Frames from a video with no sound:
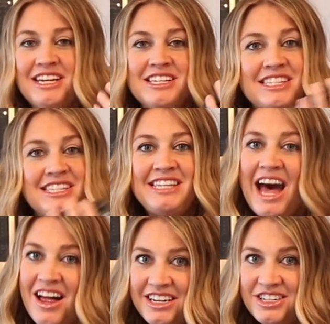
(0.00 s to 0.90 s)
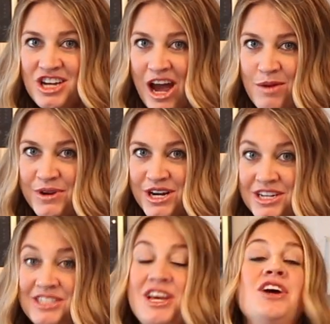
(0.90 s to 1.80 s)
salad
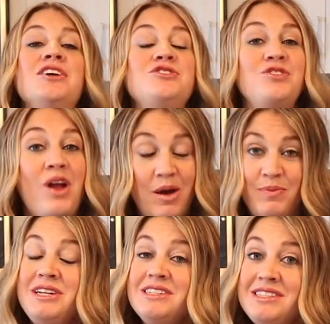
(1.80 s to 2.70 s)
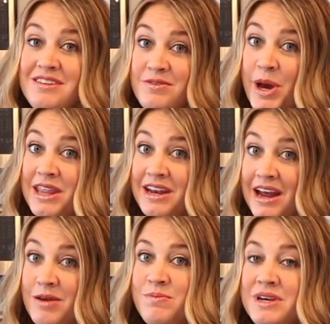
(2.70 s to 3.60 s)
choppers. Do not be deceived by the
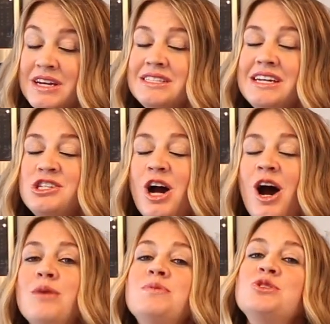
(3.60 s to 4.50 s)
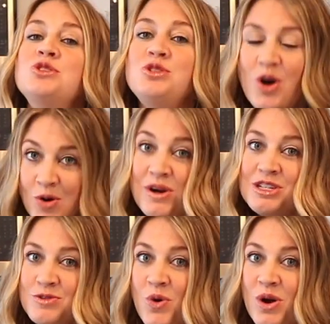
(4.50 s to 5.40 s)
name because they chop so
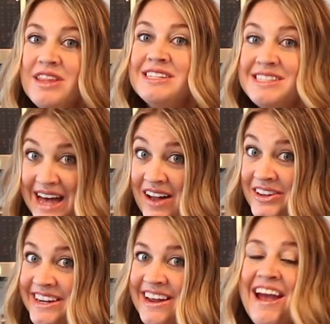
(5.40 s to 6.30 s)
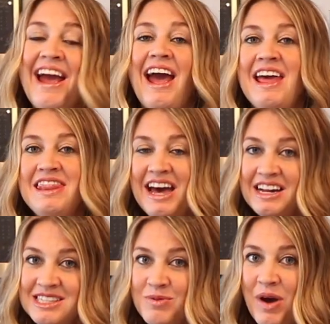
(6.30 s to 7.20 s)
much more than salad. And
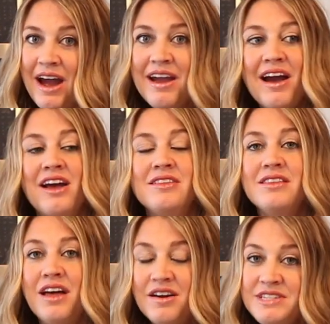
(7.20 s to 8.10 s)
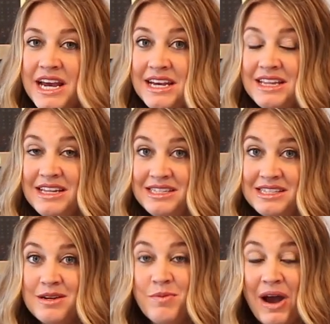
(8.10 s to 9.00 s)
that's why I love taking
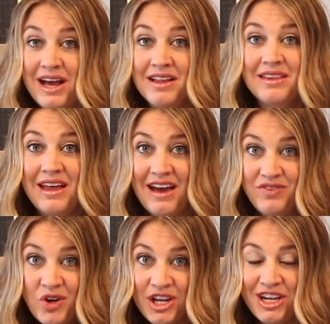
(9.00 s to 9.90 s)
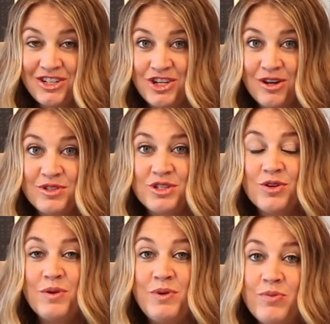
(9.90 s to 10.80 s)
these to my live cooking shows
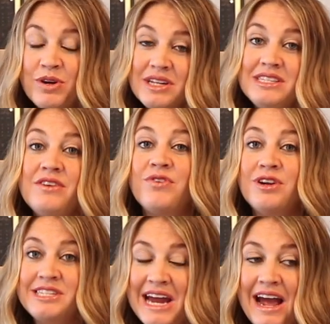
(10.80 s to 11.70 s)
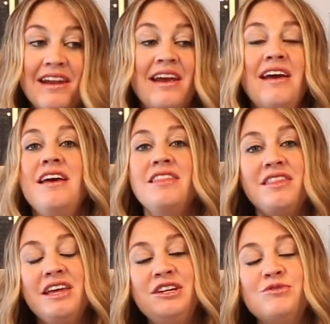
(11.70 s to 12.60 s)
so that people can see firsthand
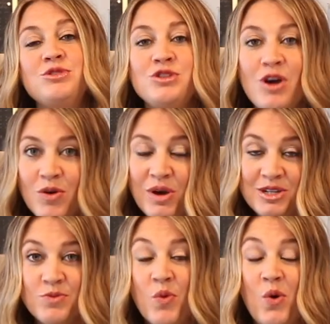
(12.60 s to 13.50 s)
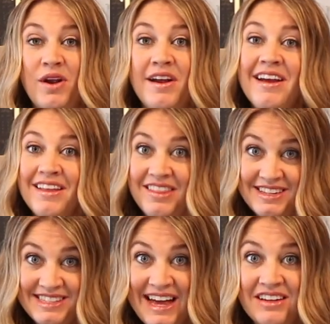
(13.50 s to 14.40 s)
that they do so much more
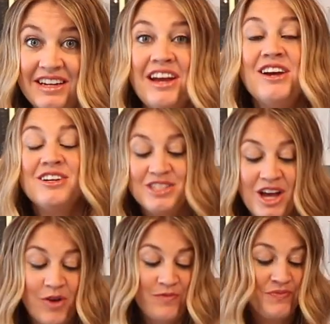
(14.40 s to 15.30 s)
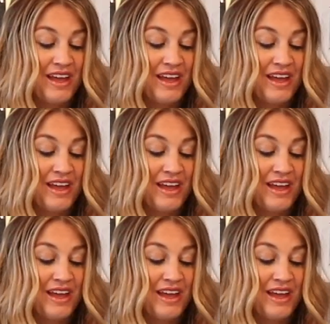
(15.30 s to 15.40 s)
than salad. So